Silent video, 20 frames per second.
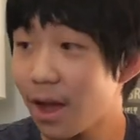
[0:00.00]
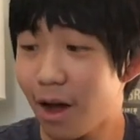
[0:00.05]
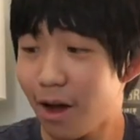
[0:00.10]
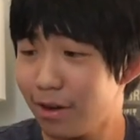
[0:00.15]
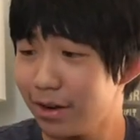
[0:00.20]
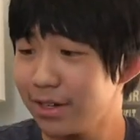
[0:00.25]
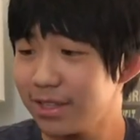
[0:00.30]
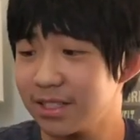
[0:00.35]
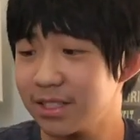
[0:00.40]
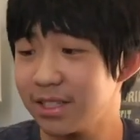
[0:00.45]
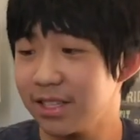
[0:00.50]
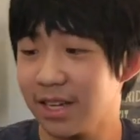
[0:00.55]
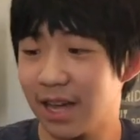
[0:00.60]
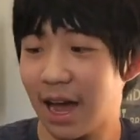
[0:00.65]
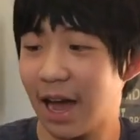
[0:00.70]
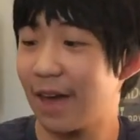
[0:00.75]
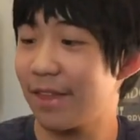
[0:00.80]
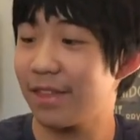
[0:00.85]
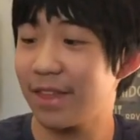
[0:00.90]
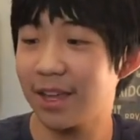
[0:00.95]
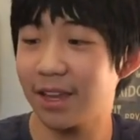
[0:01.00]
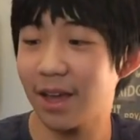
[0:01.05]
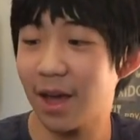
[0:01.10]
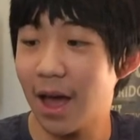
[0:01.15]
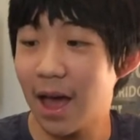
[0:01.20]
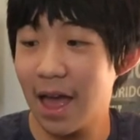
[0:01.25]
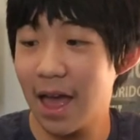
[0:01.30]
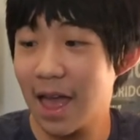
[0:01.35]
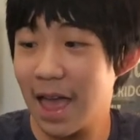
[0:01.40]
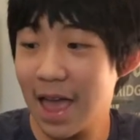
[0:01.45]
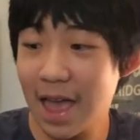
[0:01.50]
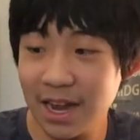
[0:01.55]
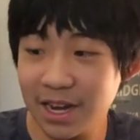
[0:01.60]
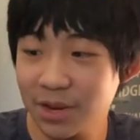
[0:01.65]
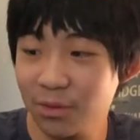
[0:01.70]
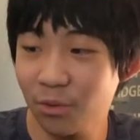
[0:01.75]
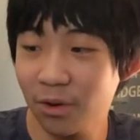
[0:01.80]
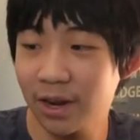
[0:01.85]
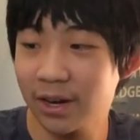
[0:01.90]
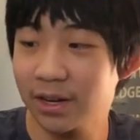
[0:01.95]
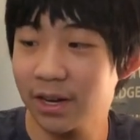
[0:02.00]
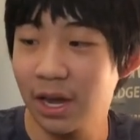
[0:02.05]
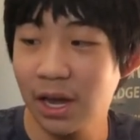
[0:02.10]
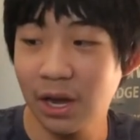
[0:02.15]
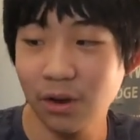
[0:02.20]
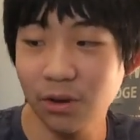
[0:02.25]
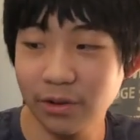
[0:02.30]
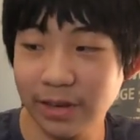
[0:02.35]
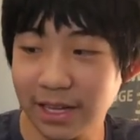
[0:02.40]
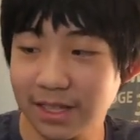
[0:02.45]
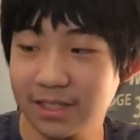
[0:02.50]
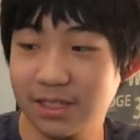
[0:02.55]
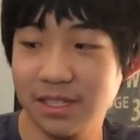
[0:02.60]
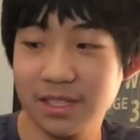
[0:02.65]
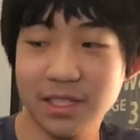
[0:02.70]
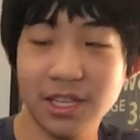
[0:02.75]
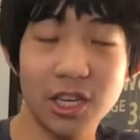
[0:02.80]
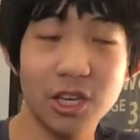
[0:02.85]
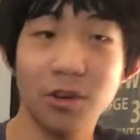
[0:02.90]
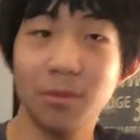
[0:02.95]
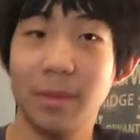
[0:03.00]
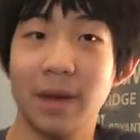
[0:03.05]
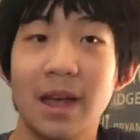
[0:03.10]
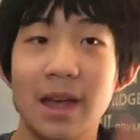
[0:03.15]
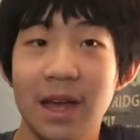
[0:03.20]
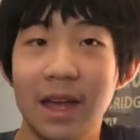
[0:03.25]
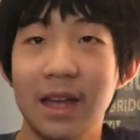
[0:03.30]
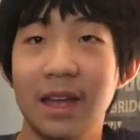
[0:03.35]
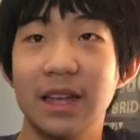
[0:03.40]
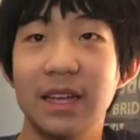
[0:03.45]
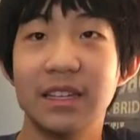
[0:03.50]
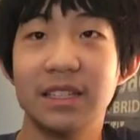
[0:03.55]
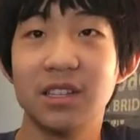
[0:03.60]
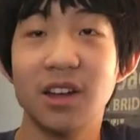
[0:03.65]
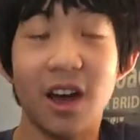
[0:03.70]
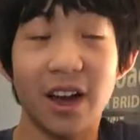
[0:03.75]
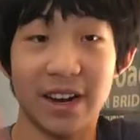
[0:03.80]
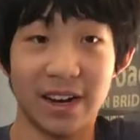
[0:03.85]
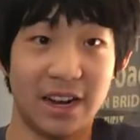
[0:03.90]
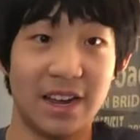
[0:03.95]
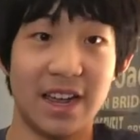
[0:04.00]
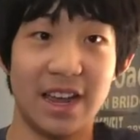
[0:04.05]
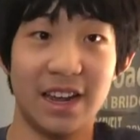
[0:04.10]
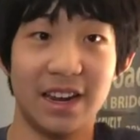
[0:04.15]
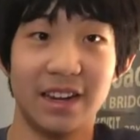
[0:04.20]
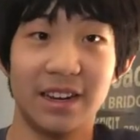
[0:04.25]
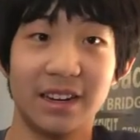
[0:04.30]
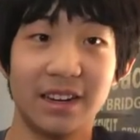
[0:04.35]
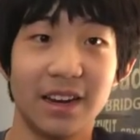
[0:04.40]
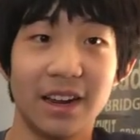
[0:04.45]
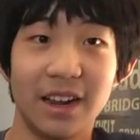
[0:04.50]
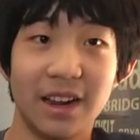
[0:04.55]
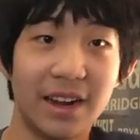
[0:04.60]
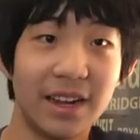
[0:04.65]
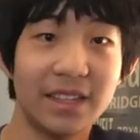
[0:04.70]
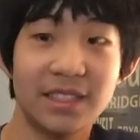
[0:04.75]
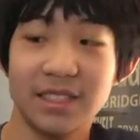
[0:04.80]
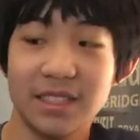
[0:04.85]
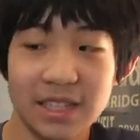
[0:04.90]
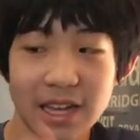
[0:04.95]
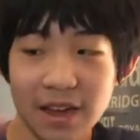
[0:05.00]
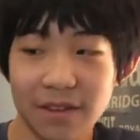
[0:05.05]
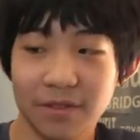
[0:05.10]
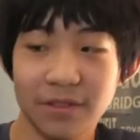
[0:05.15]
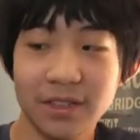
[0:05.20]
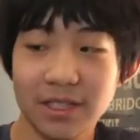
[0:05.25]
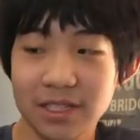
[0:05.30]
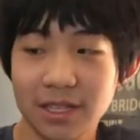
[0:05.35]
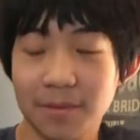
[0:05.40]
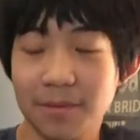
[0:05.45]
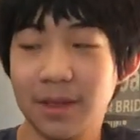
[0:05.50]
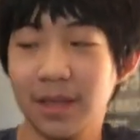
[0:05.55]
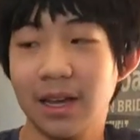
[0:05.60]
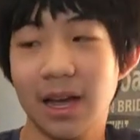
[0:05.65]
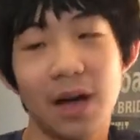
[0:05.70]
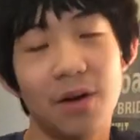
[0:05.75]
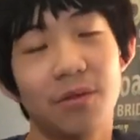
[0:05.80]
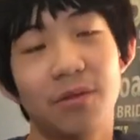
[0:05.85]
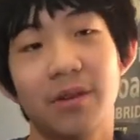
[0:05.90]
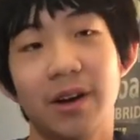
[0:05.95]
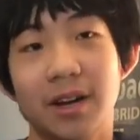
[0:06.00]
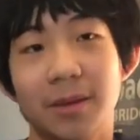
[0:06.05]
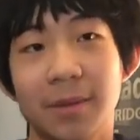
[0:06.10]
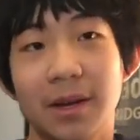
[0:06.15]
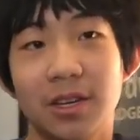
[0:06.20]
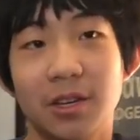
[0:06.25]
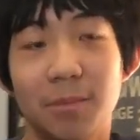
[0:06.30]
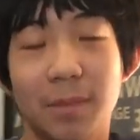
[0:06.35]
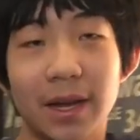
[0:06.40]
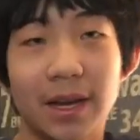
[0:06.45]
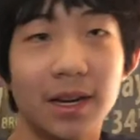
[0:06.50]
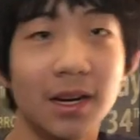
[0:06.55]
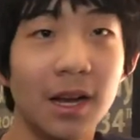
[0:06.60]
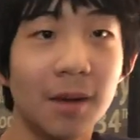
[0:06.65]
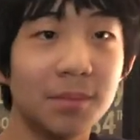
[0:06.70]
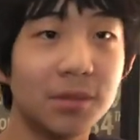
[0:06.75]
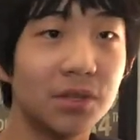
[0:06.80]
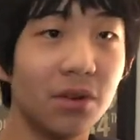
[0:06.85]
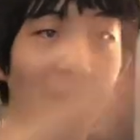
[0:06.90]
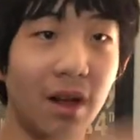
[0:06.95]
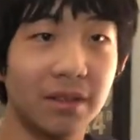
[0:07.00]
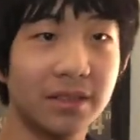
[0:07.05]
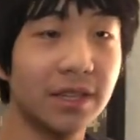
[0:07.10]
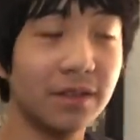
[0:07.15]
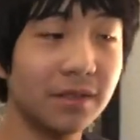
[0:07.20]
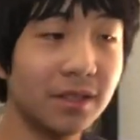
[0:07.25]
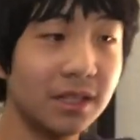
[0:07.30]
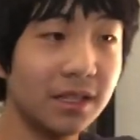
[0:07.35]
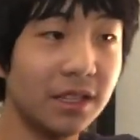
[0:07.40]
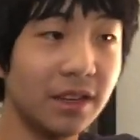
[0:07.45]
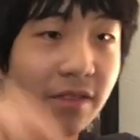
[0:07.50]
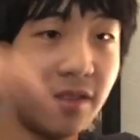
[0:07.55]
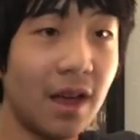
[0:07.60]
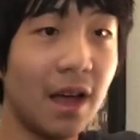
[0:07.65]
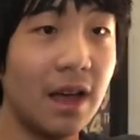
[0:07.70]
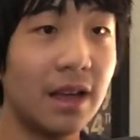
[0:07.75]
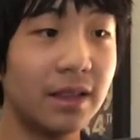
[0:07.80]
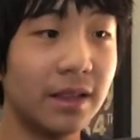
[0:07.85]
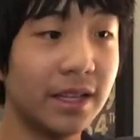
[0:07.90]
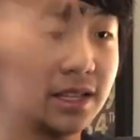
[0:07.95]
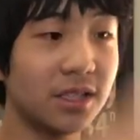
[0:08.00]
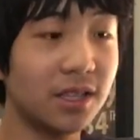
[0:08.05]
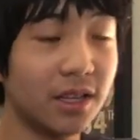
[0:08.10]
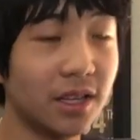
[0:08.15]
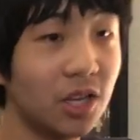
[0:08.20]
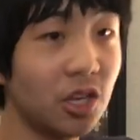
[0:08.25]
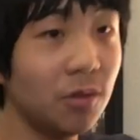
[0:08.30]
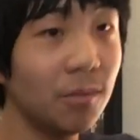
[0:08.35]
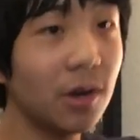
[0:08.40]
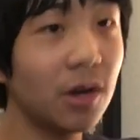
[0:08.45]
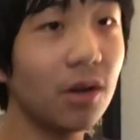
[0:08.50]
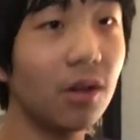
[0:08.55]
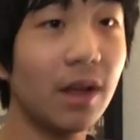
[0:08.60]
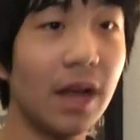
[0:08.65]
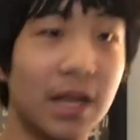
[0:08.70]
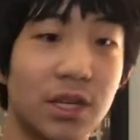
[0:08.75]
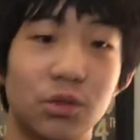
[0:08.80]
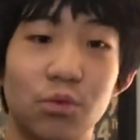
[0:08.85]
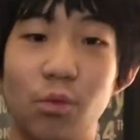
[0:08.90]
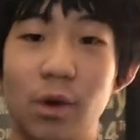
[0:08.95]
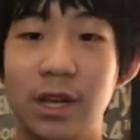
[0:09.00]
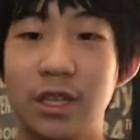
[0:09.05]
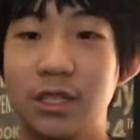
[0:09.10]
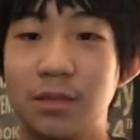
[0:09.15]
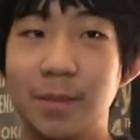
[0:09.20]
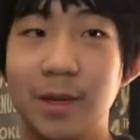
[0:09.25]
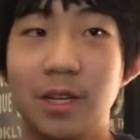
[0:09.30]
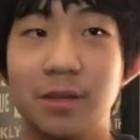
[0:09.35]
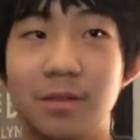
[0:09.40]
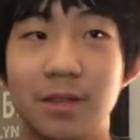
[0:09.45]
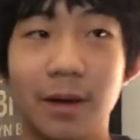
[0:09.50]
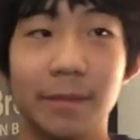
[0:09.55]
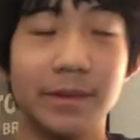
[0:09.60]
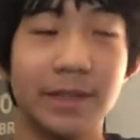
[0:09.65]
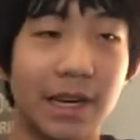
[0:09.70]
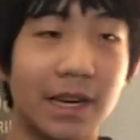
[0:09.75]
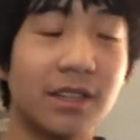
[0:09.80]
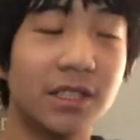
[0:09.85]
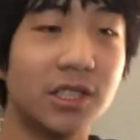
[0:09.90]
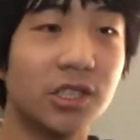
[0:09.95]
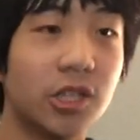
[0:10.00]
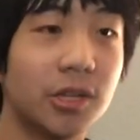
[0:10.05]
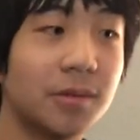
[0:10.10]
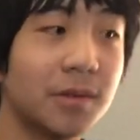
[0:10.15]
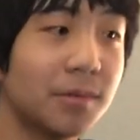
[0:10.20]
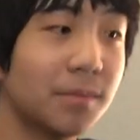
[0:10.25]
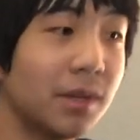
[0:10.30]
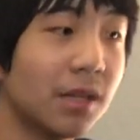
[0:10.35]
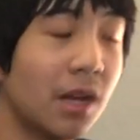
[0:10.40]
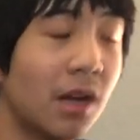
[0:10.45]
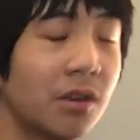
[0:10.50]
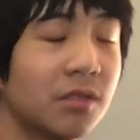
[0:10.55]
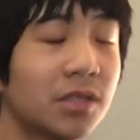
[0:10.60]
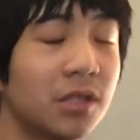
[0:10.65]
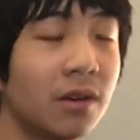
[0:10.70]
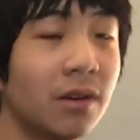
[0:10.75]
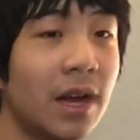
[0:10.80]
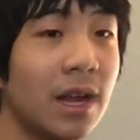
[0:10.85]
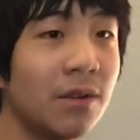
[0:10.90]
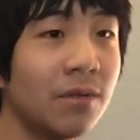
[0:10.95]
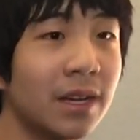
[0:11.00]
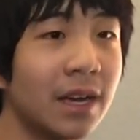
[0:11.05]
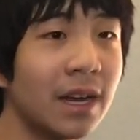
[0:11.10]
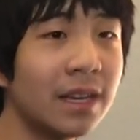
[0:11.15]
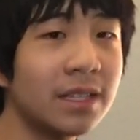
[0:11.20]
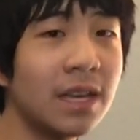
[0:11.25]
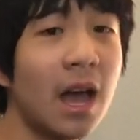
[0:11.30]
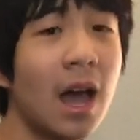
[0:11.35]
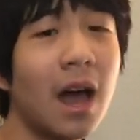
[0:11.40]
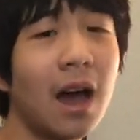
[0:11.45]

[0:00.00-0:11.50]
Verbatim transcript: honestly, I think anyone who gets this cube is not gonna hate it it's definitely something I would recommend you picking up. So I'll definitely leave links to the cubicle as well as SpeedCube Shop down in the description below. So anyway, guys,